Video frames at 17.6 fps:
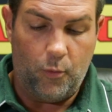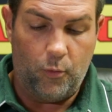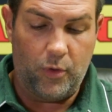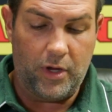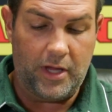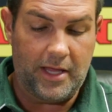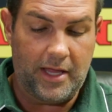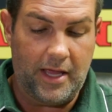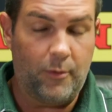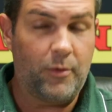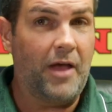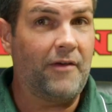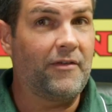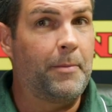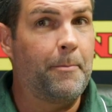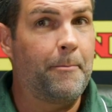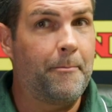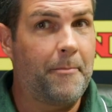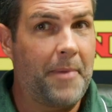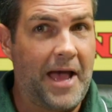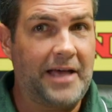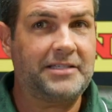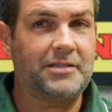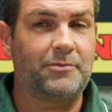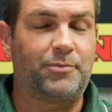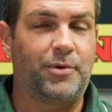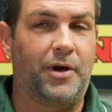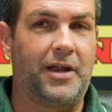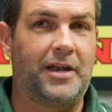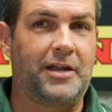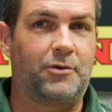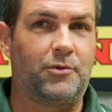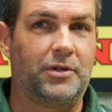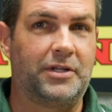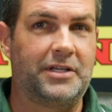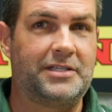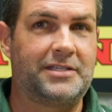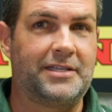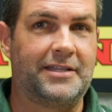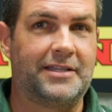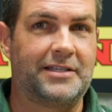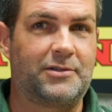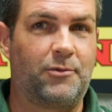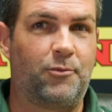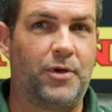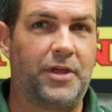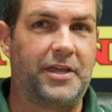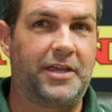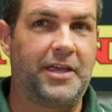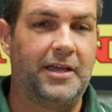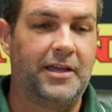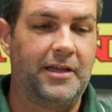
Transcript: We, we have a massive product releasing this week.